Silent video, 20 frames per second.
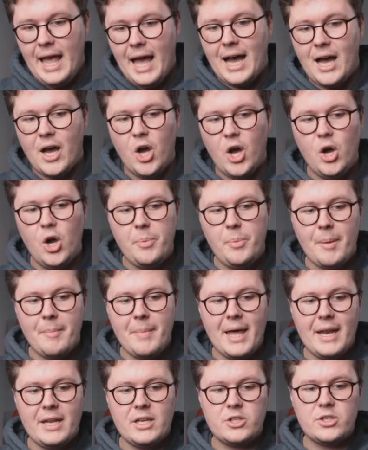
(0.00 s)
I hope I
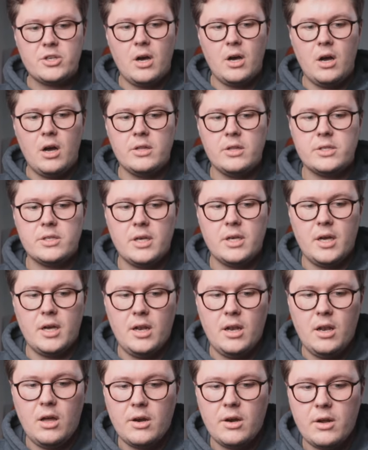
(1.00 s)
managed to answer a
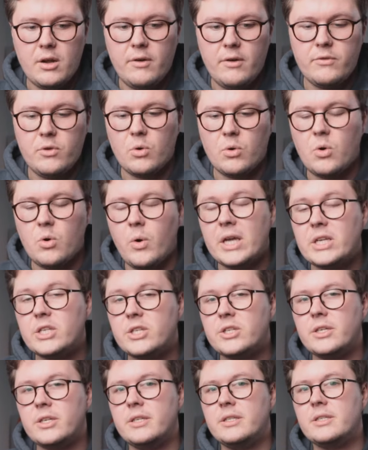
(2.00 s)
lot of your
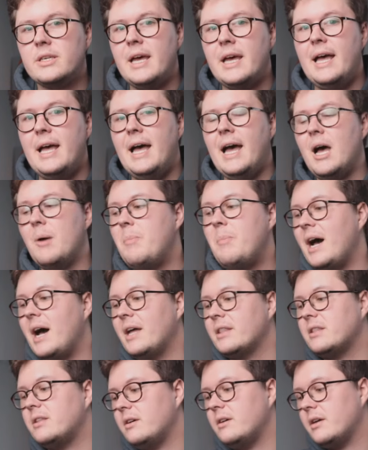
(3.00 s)
questions
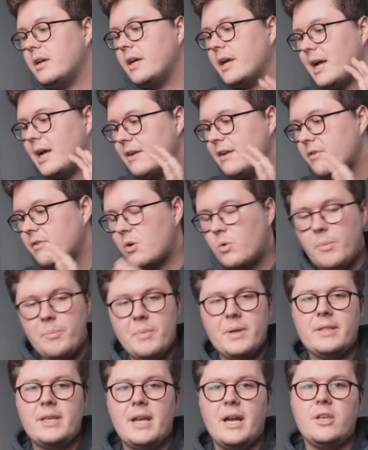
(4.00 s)
about the kind of
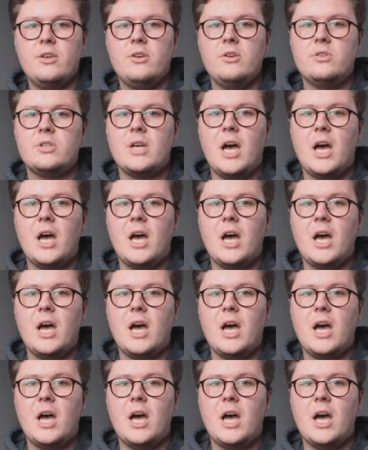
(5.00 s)
equipment that I use.